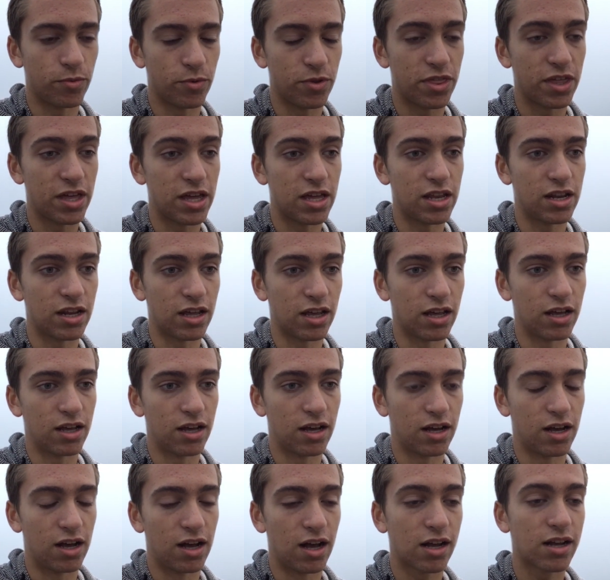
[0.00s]
within
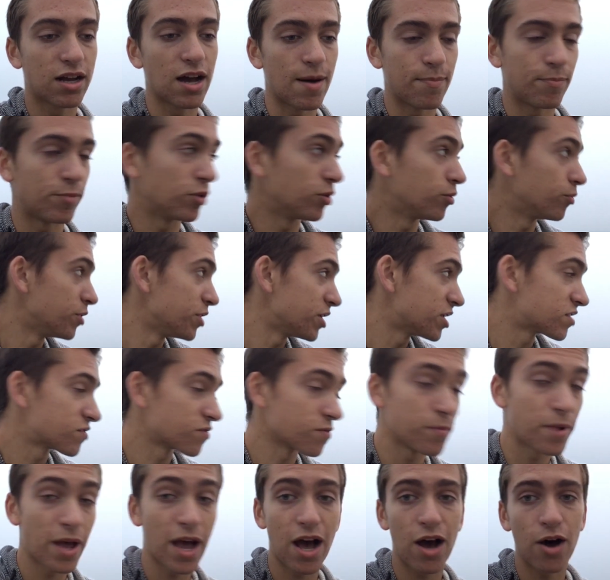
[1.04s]
a couple of weeks
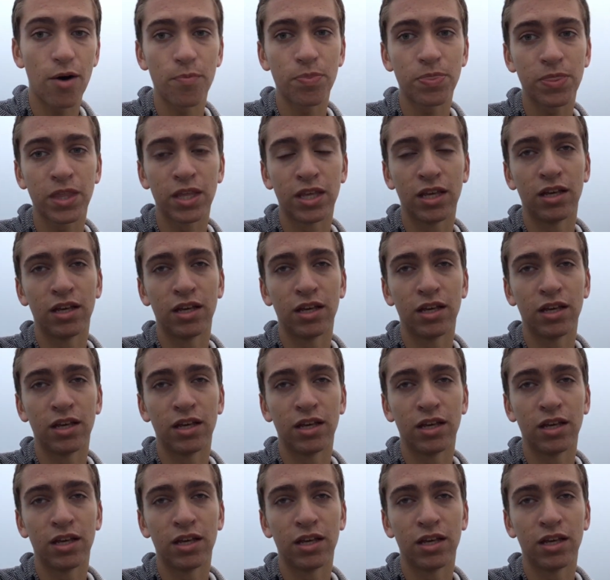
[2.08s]
from now.